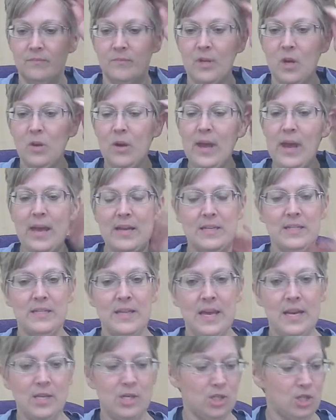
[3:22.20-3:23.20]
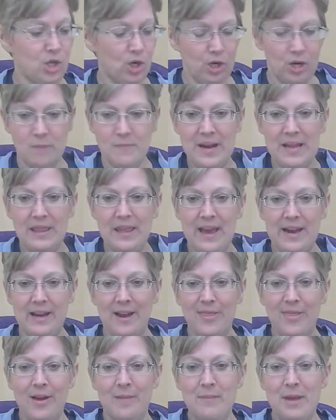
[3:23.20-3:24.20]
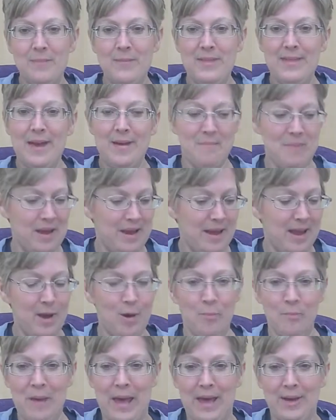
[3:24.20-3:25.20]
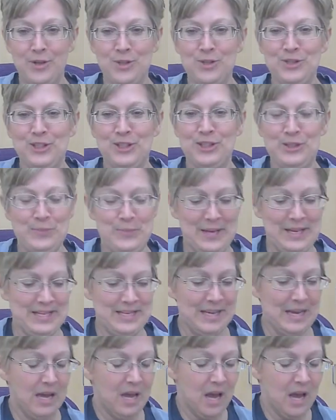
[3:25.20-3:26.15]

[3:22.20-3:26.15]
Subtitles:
Okay, I decided to turn on my light. I thought maybe that might help matters a little bit.